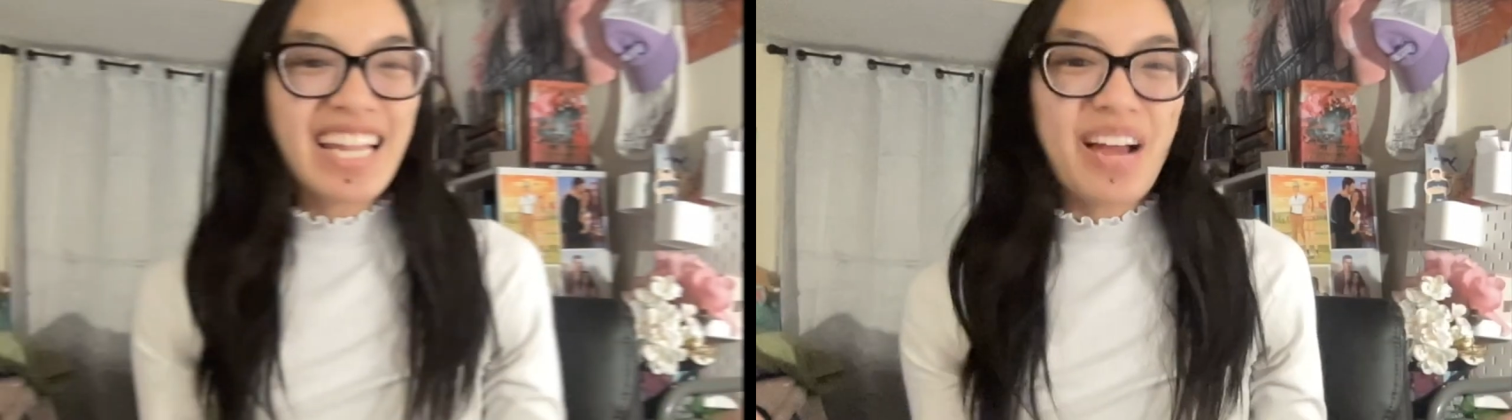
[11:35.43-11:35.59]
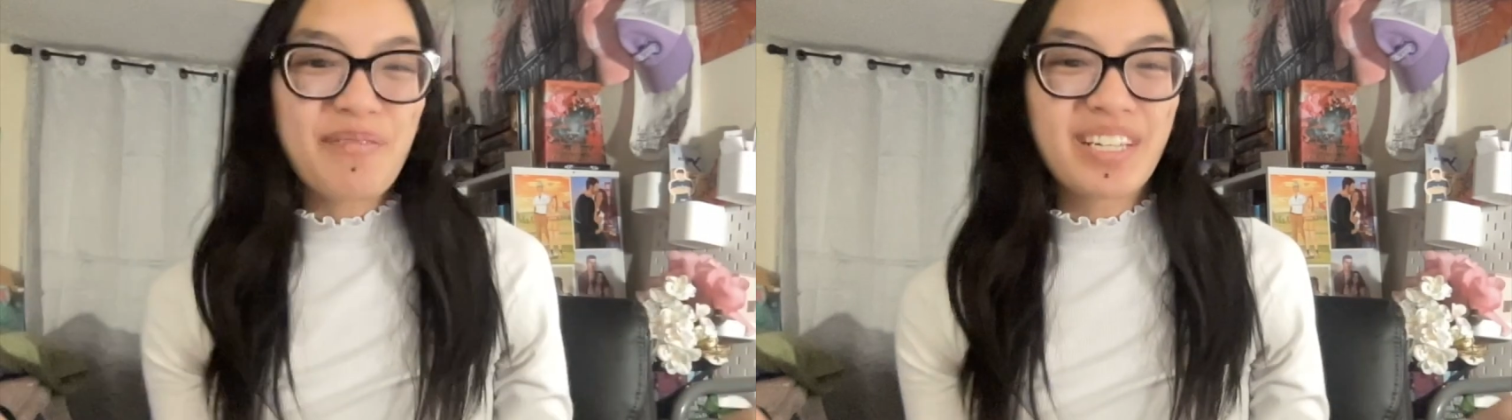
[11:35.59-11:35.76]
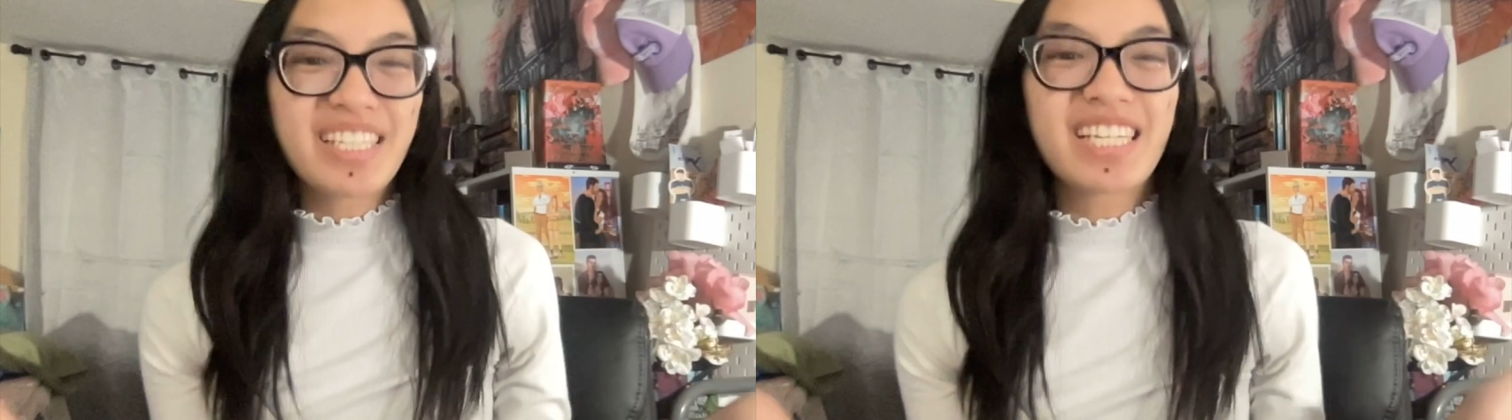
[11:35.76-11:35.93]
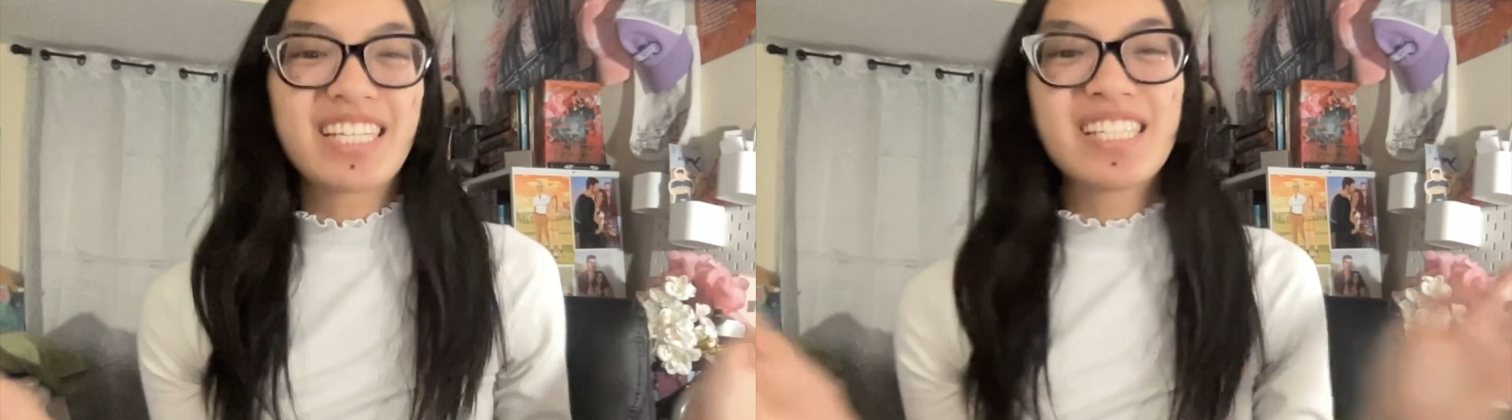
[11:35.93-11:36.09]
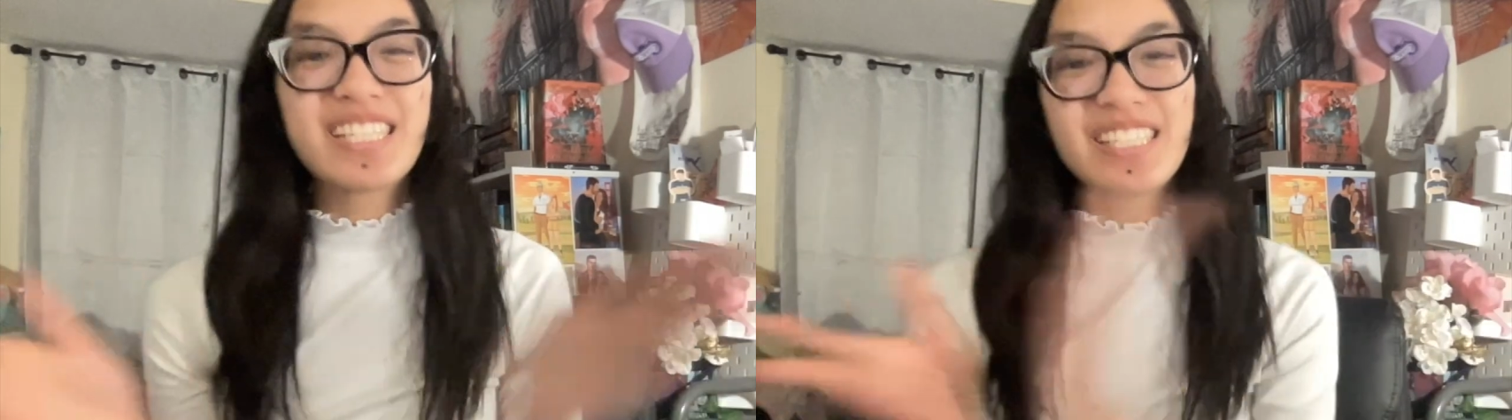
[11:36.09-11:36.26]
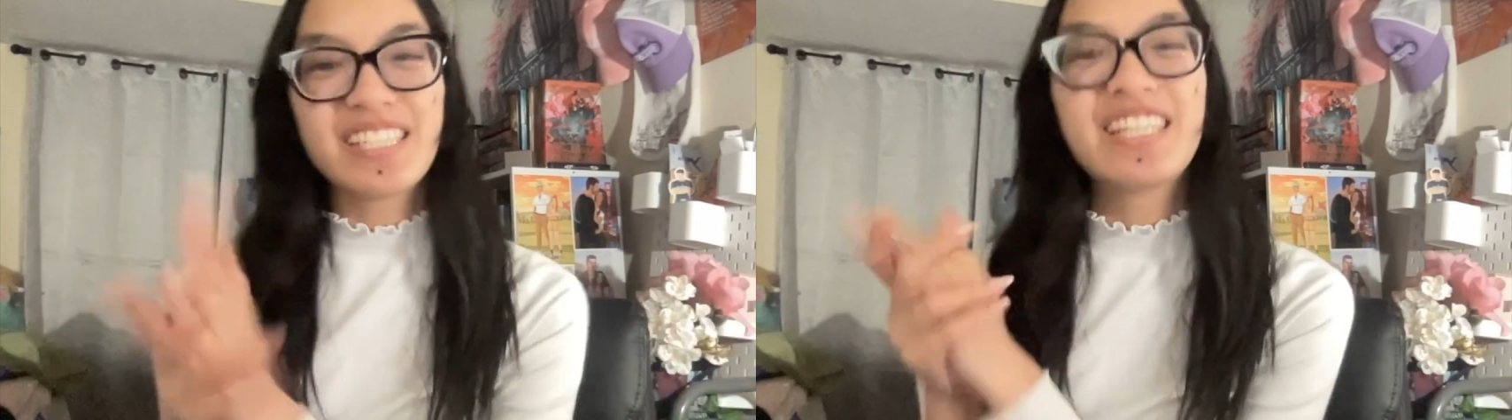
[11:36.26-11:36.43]
that brings
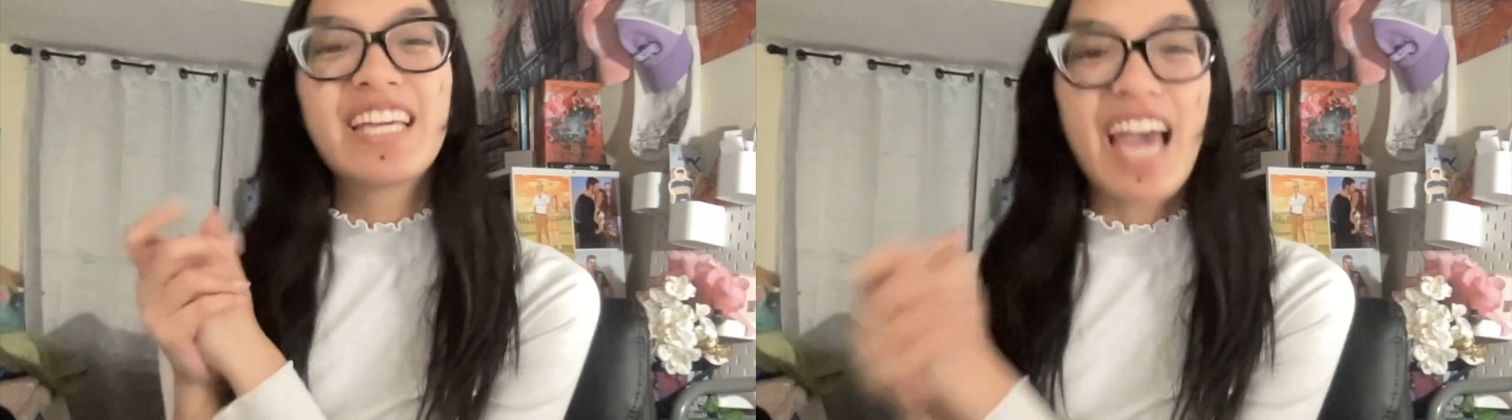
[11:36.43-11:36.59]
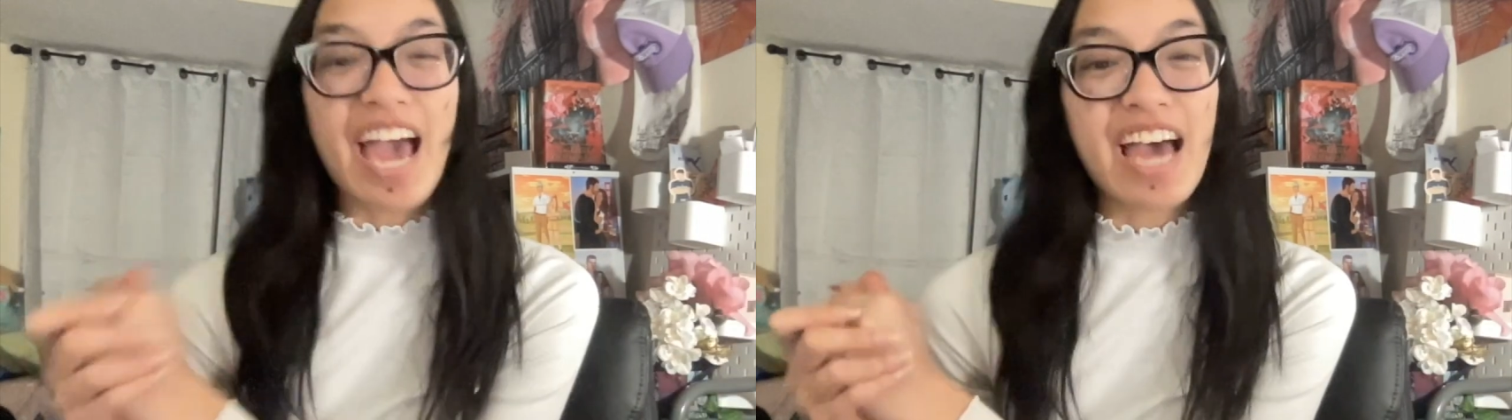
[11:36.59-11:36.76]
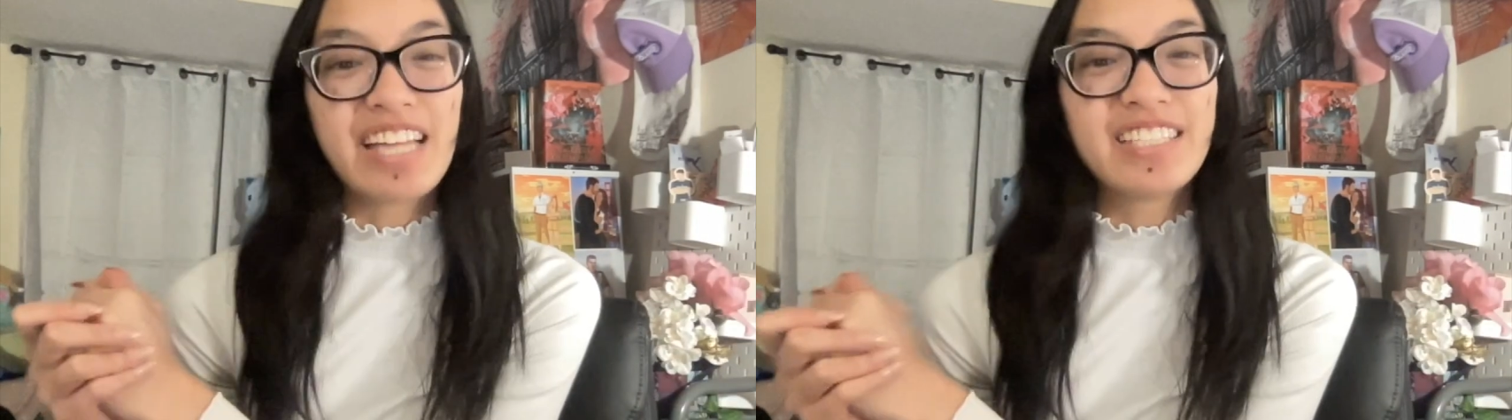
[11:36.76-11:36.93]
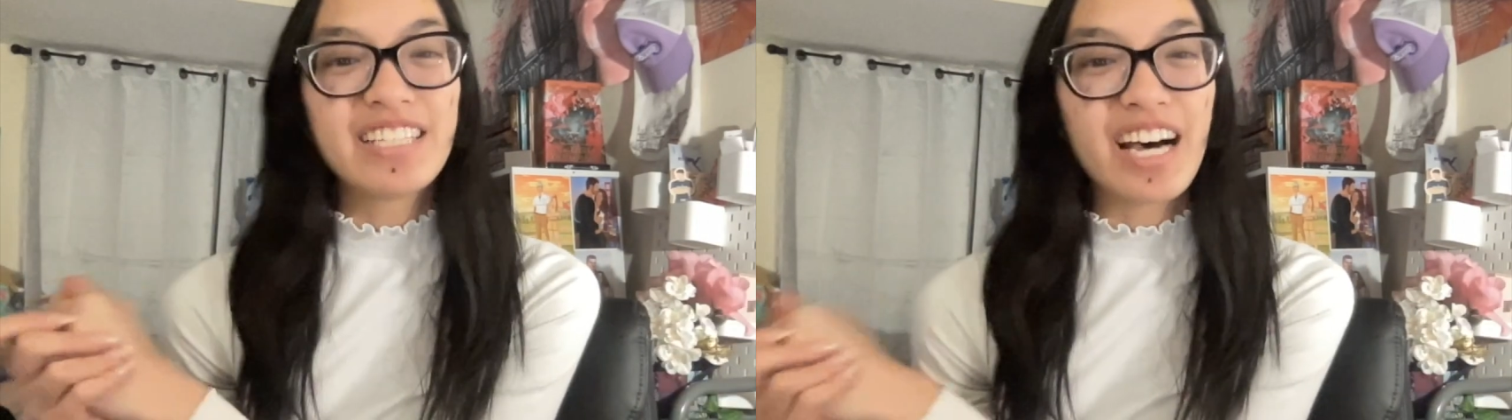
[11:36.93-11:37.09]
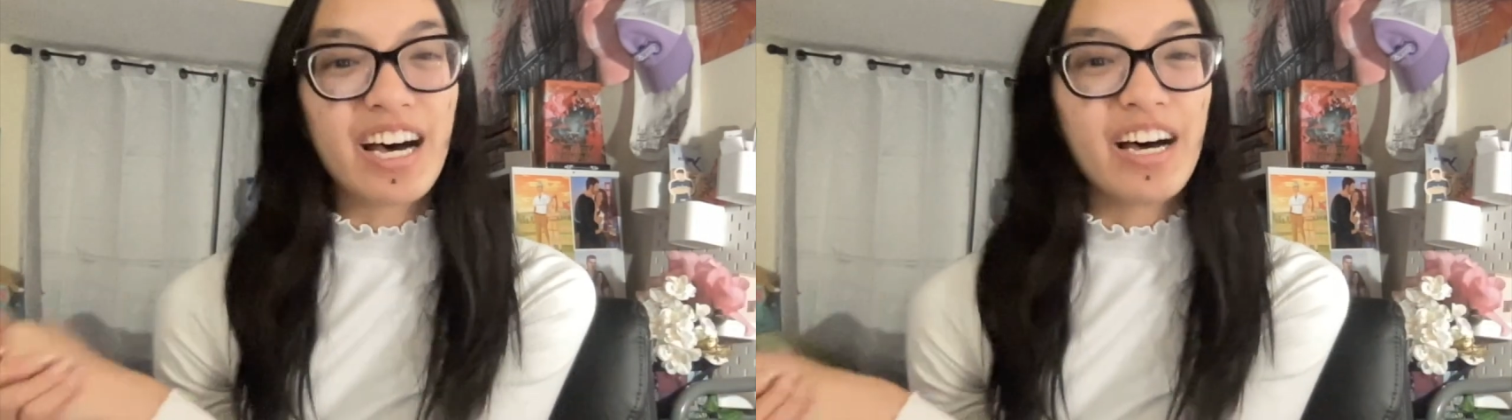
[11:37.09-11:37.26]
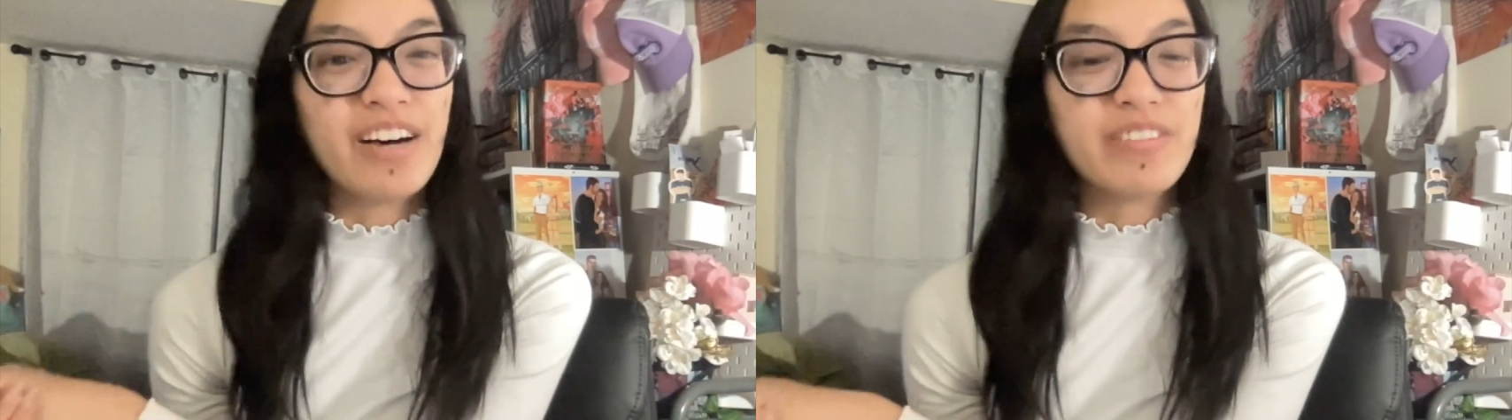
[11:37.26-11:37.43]
us to the end
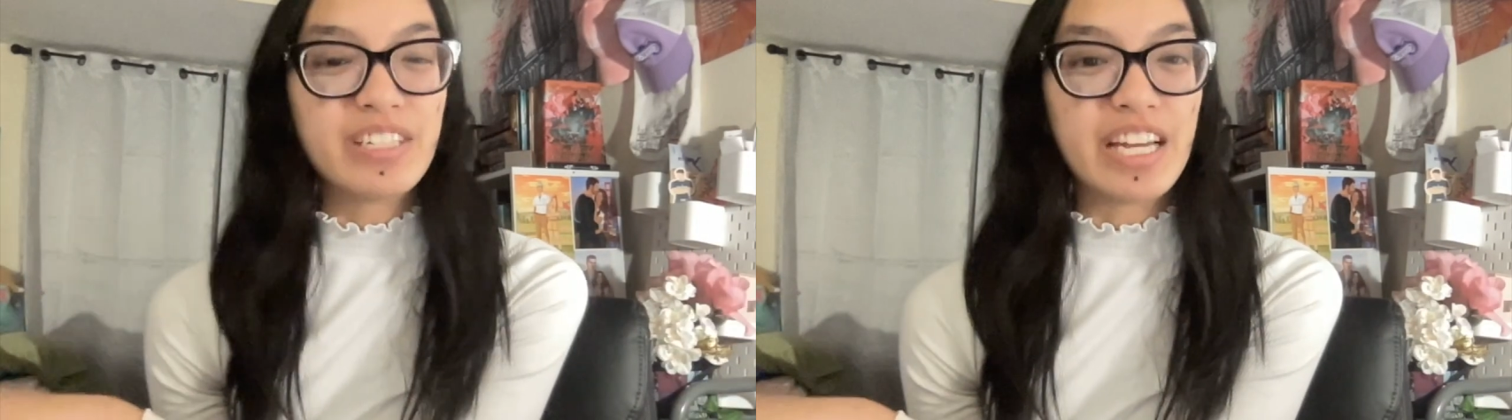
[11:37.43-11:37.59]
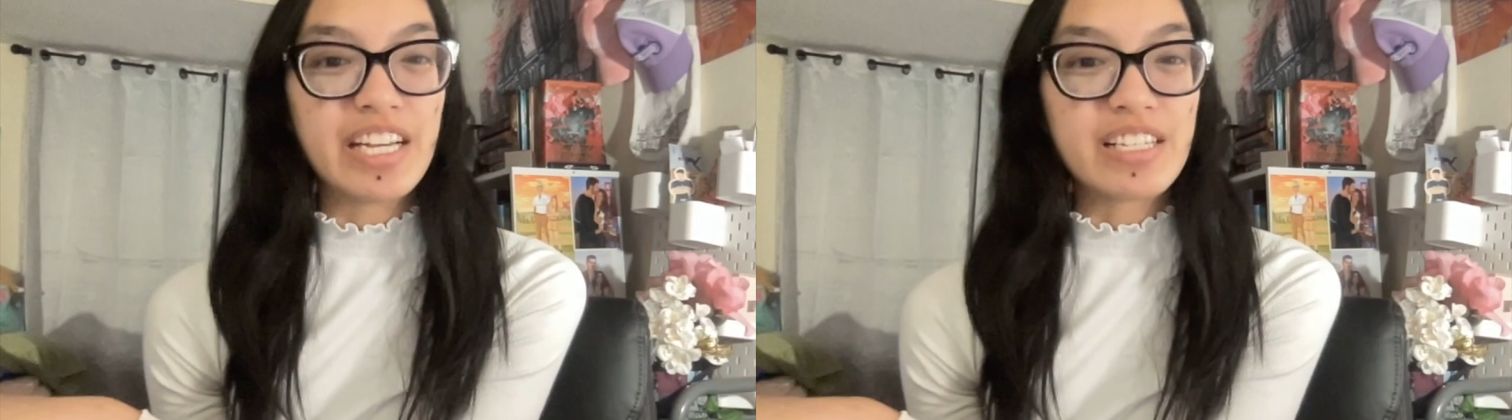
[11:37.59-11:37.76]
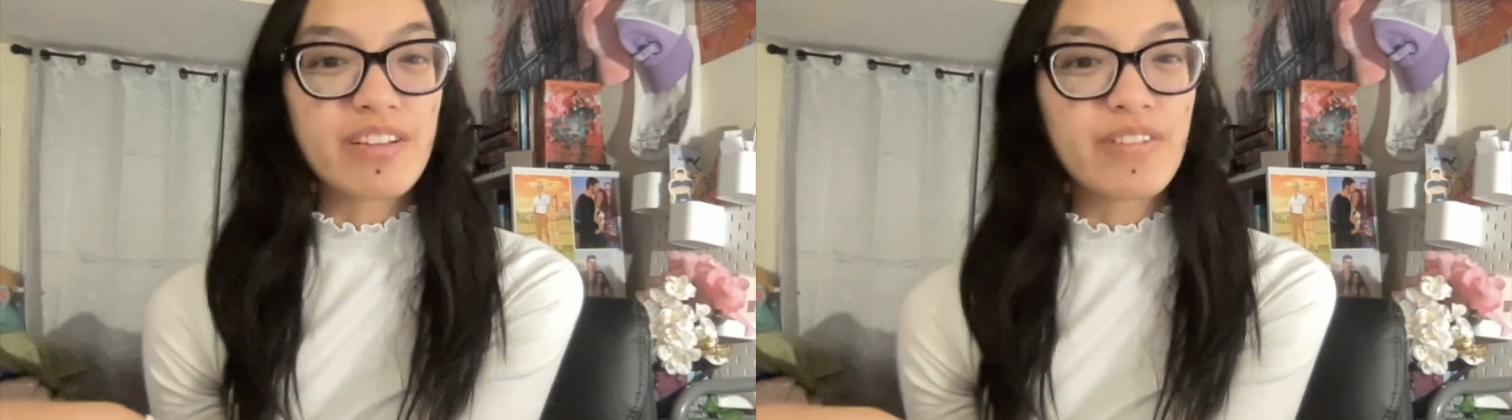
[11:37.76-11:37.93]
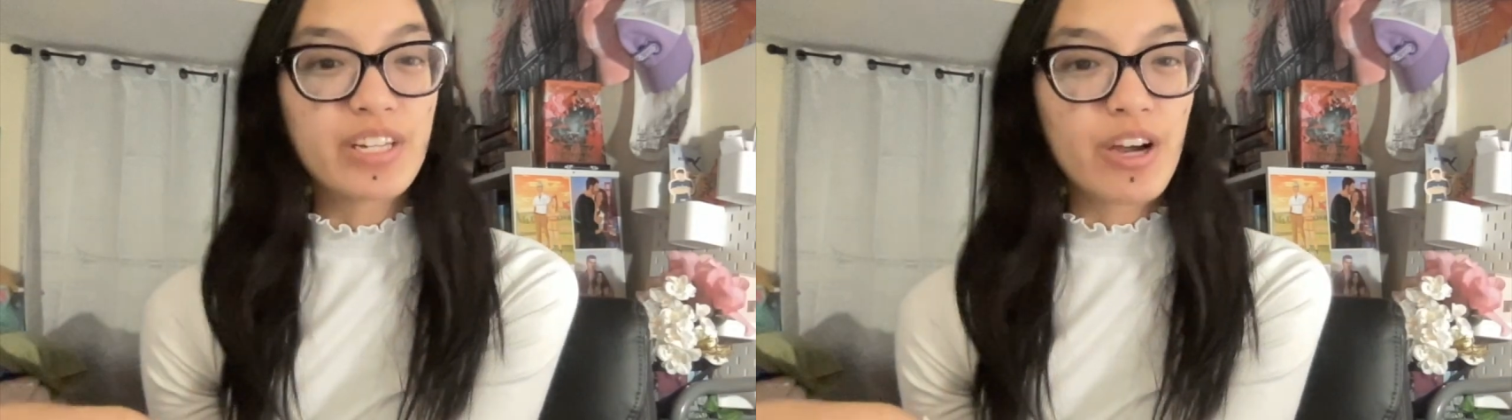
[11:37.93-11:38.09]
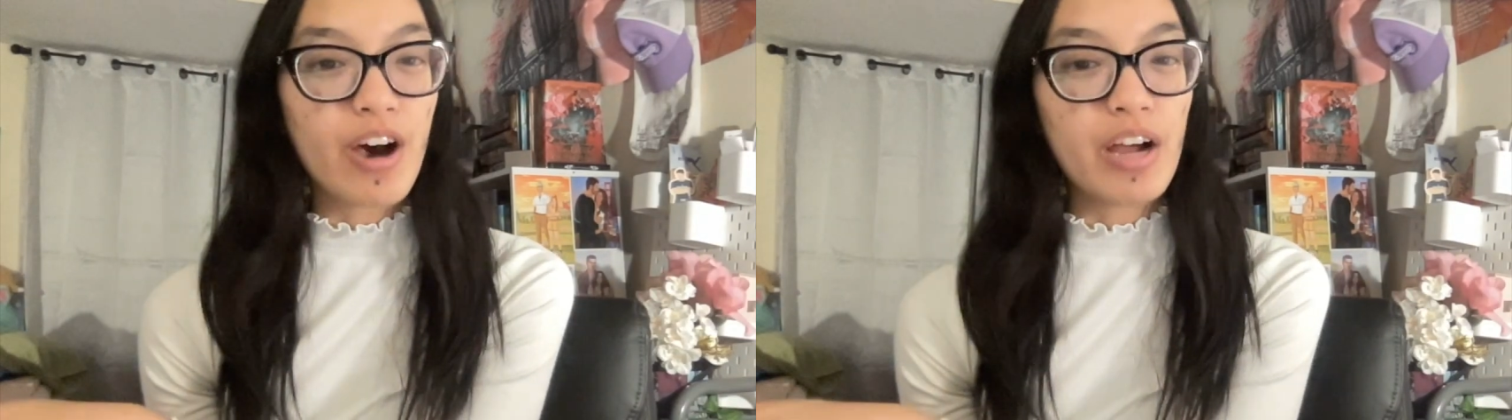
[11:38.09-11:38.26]
of today's video.